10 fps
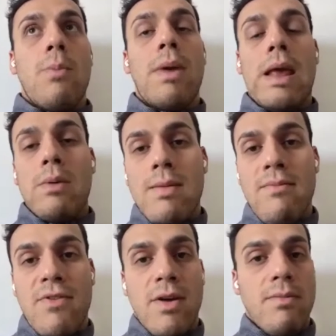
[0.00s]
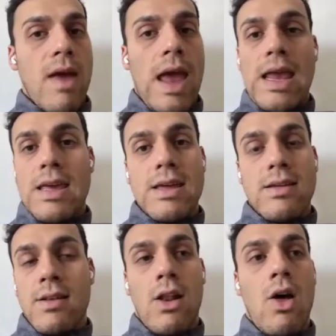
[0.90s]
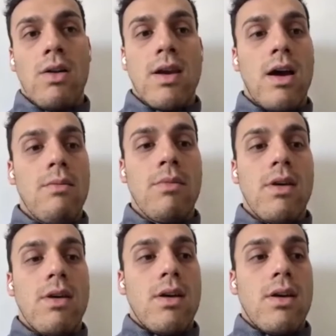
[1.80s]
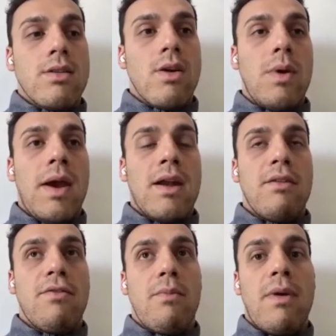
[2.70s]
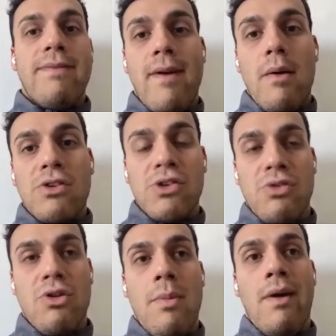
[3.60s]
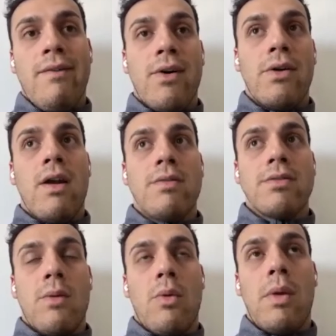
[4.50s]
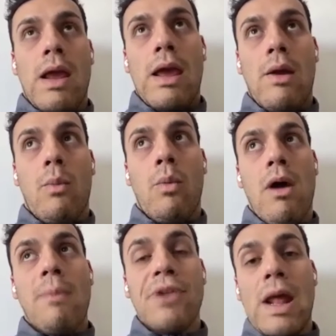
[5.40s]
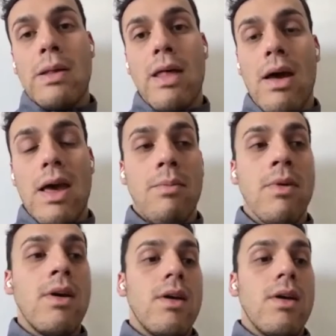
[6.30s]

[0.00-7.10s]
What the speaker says: Being with him for 8 years is a long time. So we found each other at Millfield, and obviously I wouldn't be here where I am today without him.